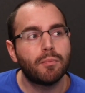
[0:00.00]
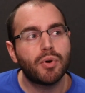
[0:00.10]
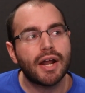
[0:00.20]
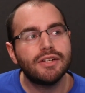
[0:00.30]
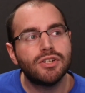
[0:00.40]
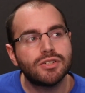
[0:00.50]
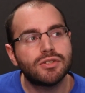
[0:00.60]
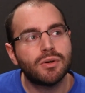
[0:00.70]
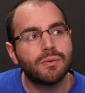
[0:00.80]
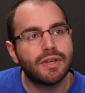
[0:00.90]
But I just
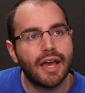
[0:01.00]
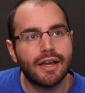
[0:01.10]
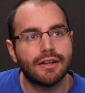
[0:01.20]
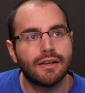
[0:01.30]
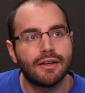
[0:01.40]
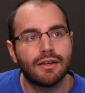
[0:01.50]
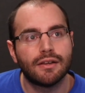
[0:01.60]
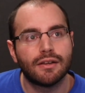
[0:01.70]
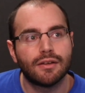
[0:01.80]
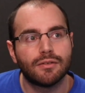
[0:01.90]
don't get,
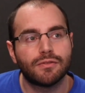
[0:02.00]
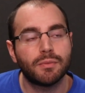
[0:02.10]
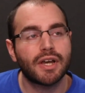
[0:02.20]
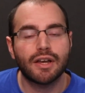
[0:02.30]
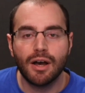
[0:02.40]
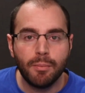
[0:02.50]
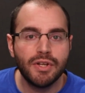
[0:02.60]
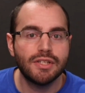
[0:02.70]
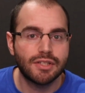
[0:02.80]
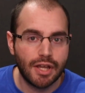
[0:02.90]
from like a
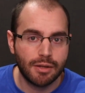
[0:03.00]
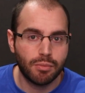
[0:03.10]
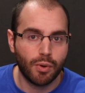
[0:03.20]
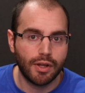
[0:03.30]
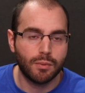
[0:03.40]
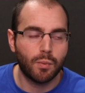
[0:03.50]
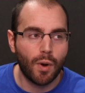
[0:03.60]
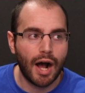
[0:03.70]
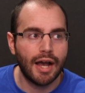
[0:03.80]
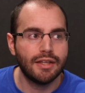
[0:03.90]
company standpoint,
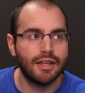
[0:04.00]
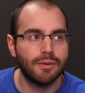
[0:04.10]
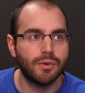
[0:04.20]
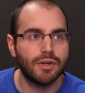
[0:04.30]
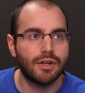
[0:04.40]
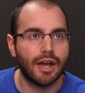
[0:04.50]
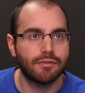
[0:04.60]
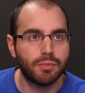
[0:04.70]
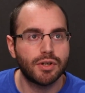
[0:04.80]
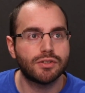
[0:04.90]
why they would
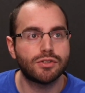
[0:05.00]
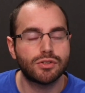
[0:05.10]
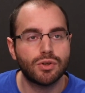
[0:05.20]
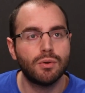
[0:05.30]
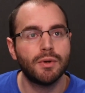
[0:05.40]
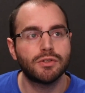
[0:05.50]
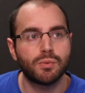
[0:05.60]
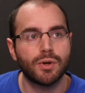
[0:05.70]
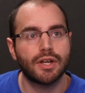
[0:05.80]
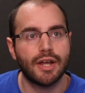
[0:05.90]
have put so much
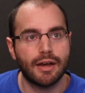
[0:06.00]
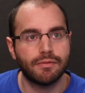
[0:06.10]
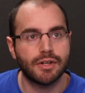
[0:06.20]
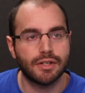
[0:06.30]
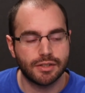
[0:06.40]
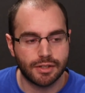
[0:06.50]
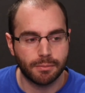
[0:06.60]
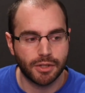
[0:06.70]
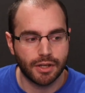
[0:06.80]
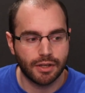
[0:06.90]
work and effort into
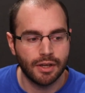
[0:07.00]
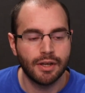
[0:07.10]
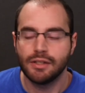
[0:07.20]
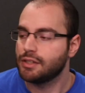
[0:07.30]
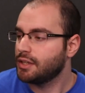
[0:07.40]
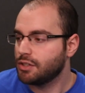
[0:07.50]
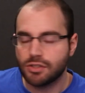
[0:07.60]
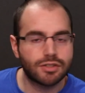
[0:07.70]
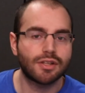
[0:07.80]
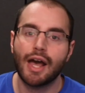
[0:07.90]
something to then just
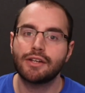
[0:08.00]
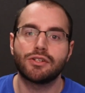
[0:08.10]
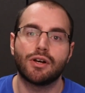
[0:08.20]
slash it